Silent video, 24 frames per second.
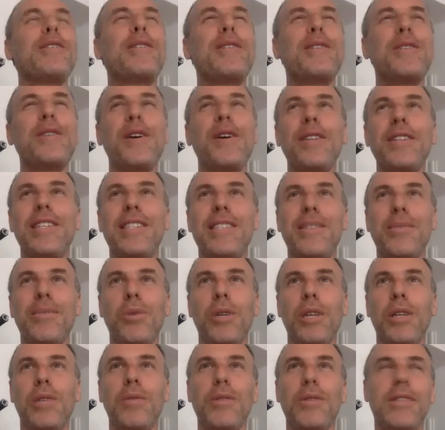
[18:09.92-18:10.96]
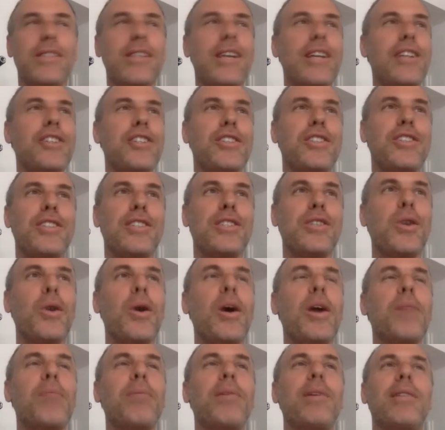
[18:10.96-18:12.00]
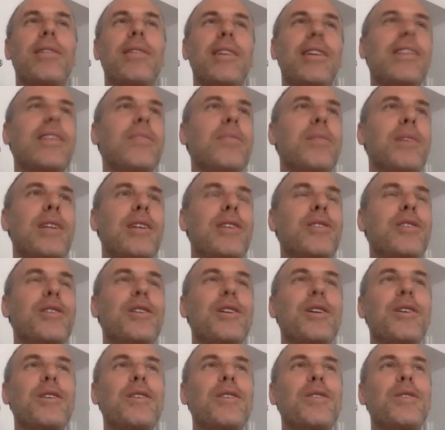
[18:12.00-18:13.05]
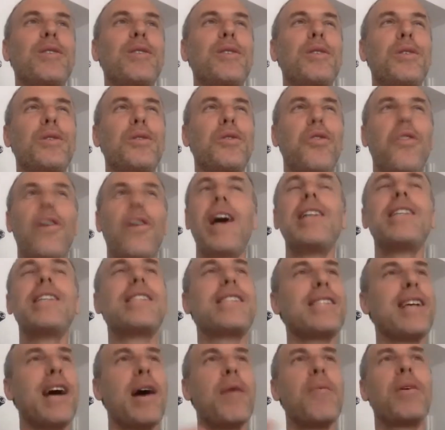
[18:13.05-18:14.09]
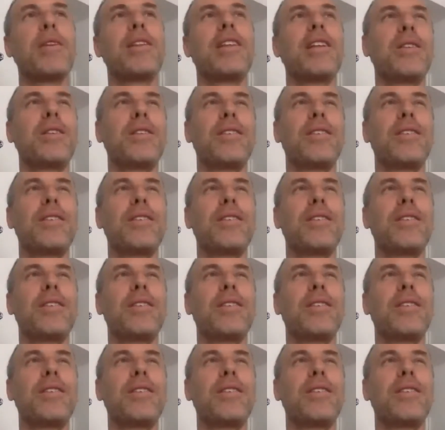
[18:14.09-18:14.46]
you know, it was so unpredictable, you know, to find someone that